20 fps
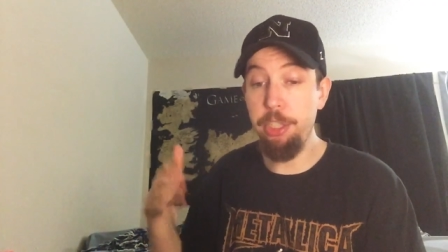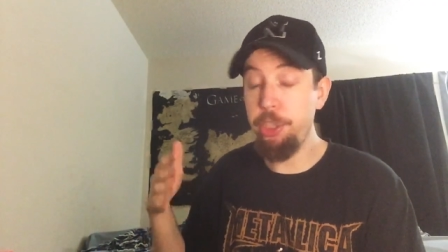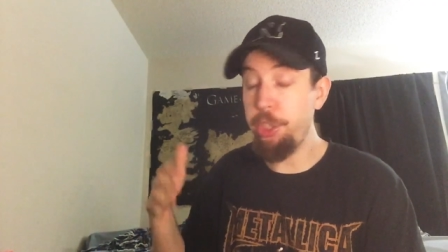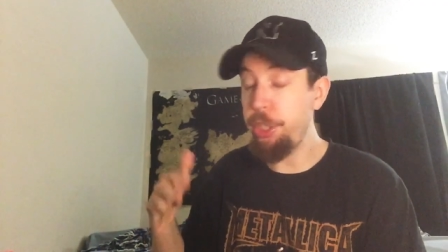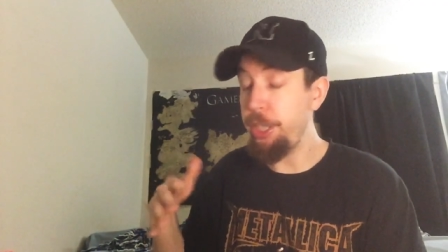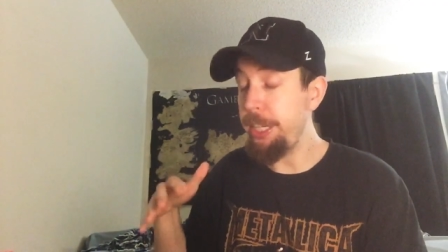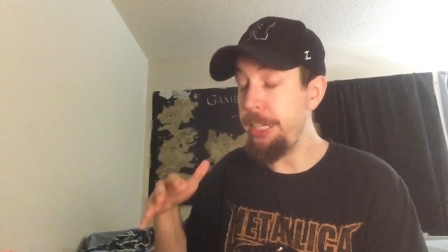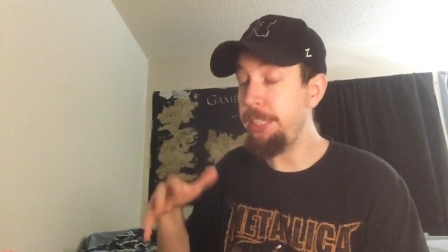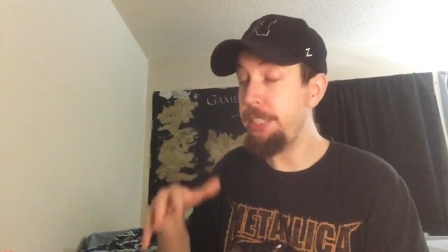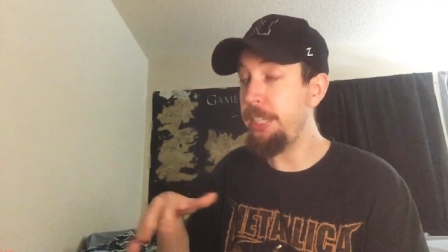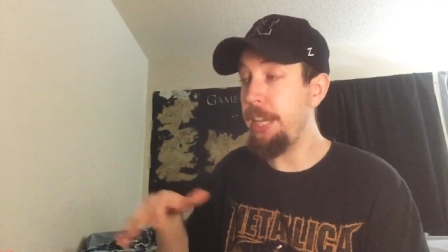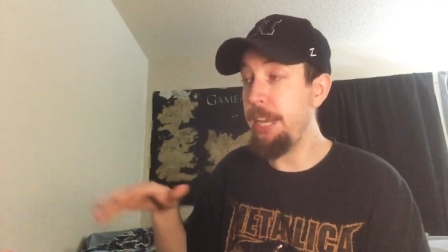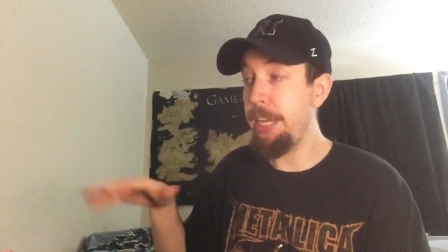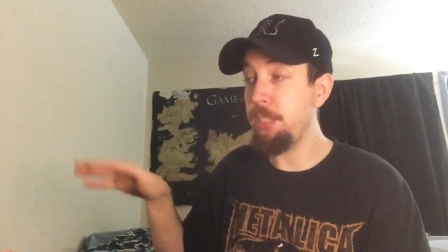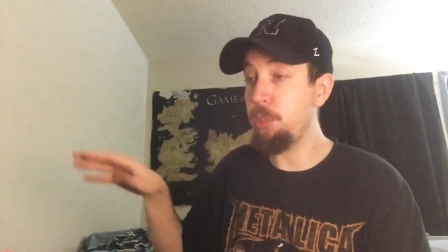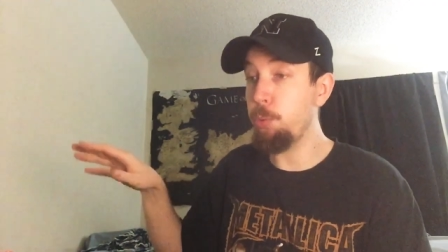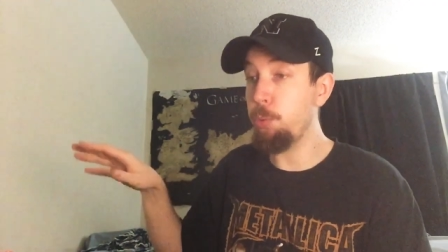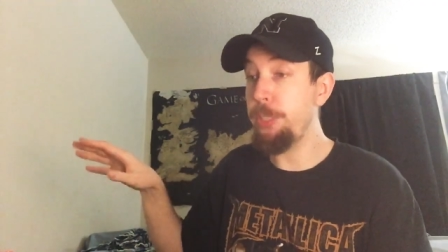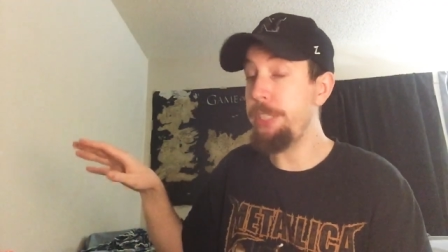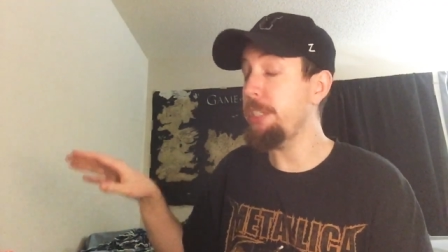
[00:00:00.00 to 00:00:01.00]
shit he said
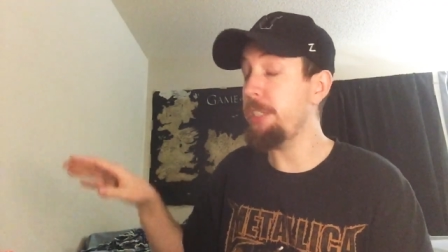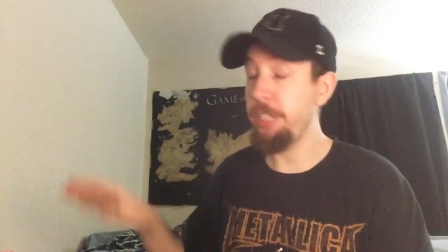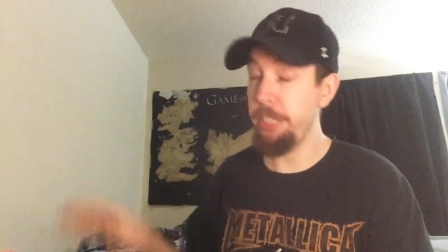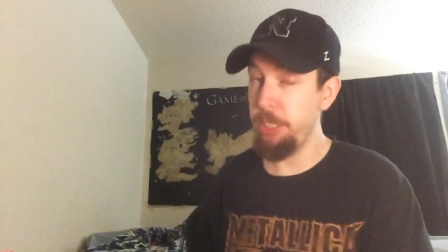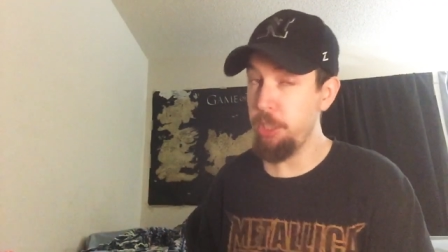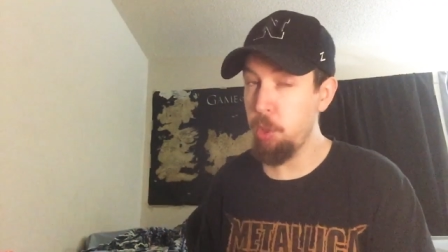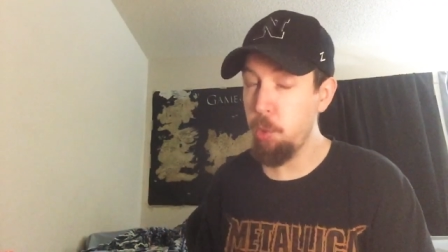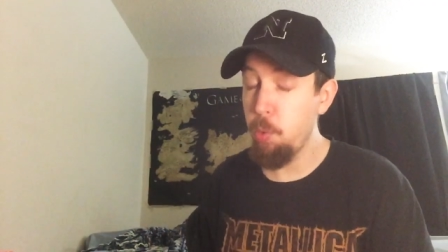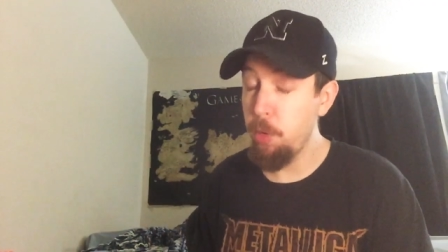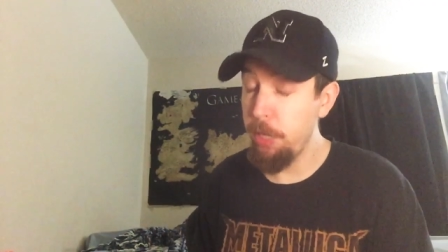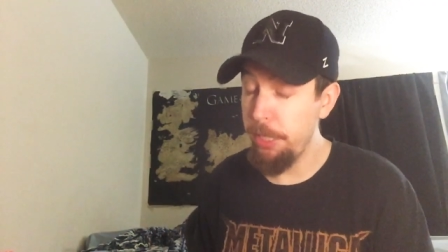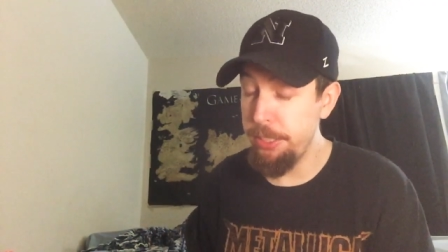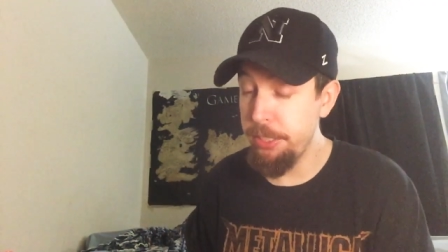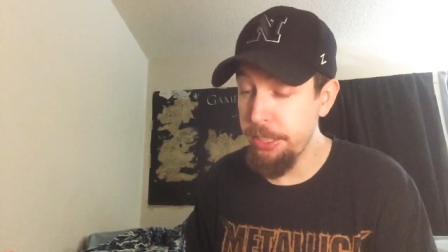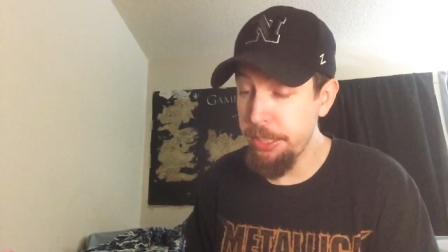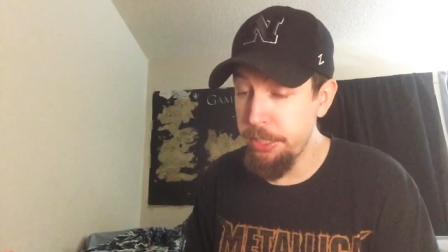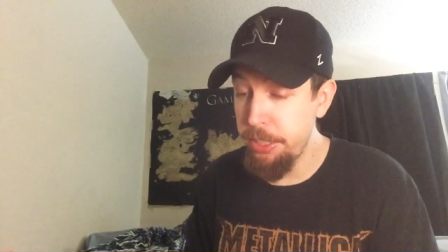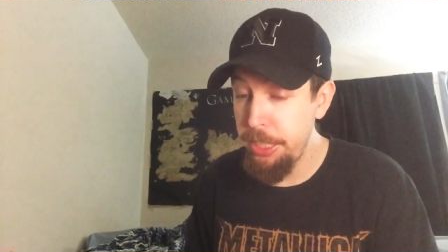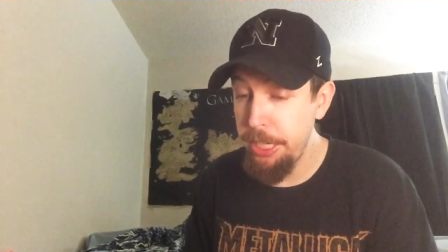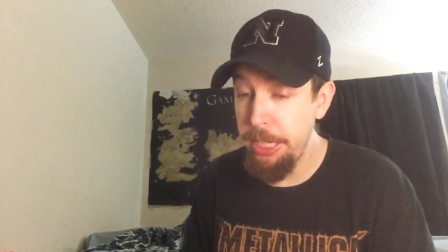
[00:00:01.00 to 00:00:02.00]
as recently as
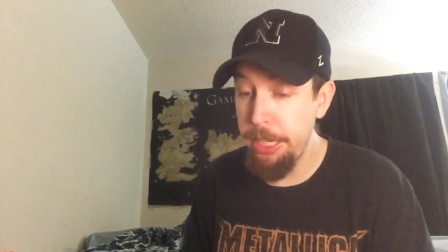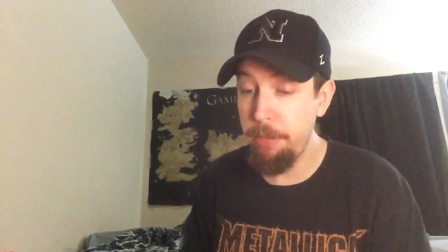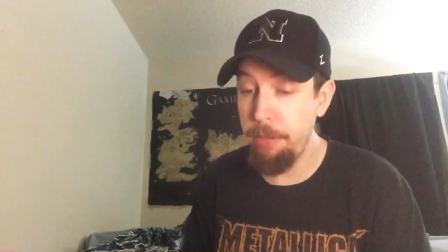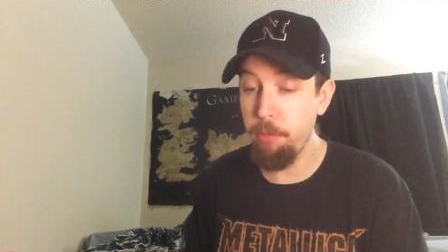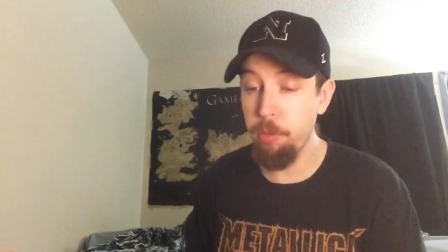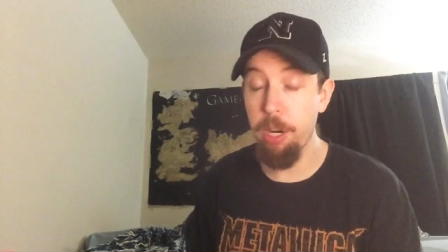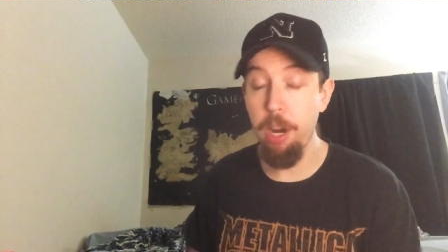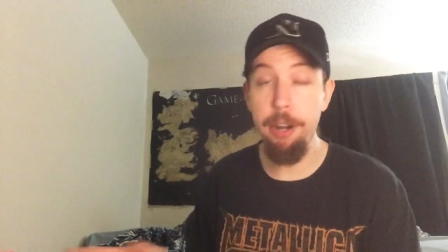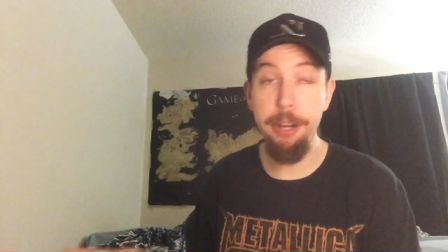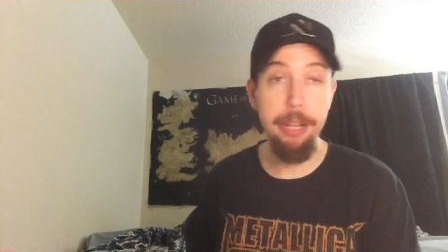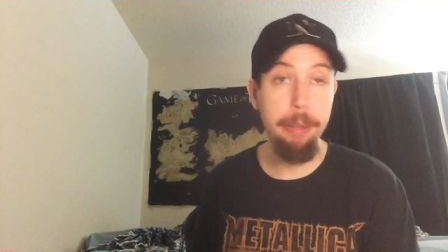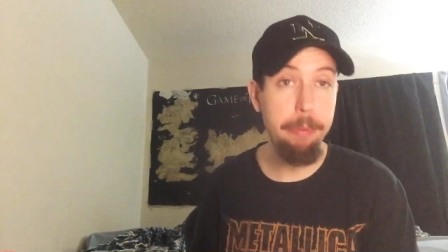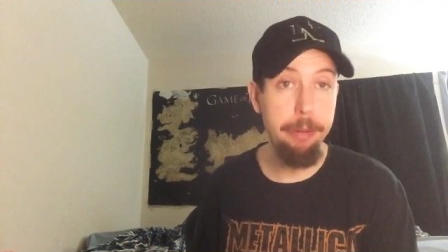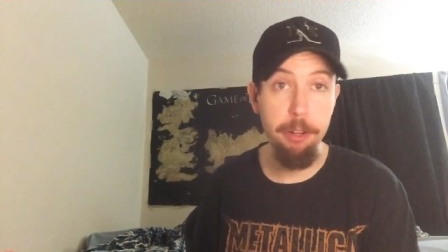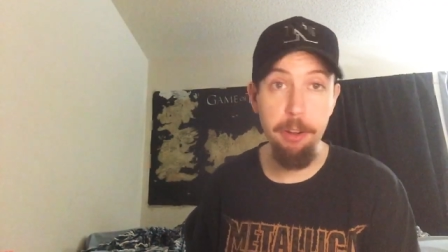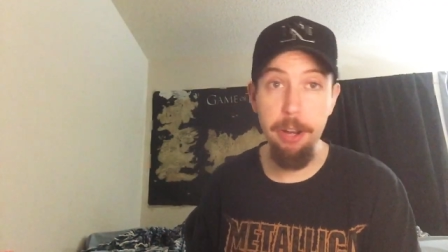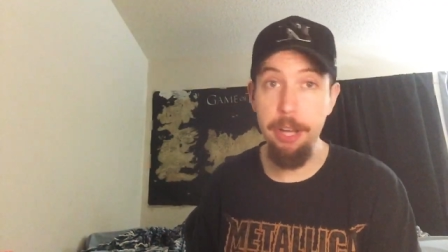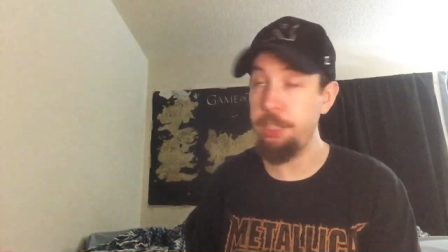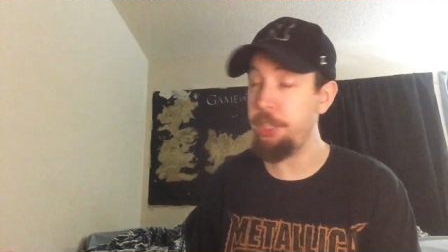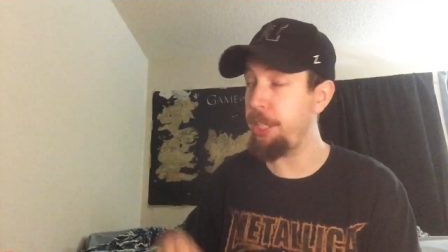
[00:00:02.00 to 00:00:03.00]
2016 regarding
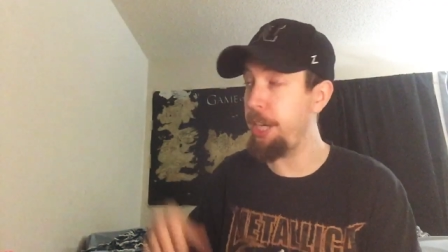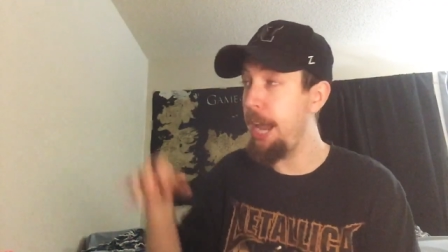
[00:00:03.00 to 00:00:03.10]
immigration.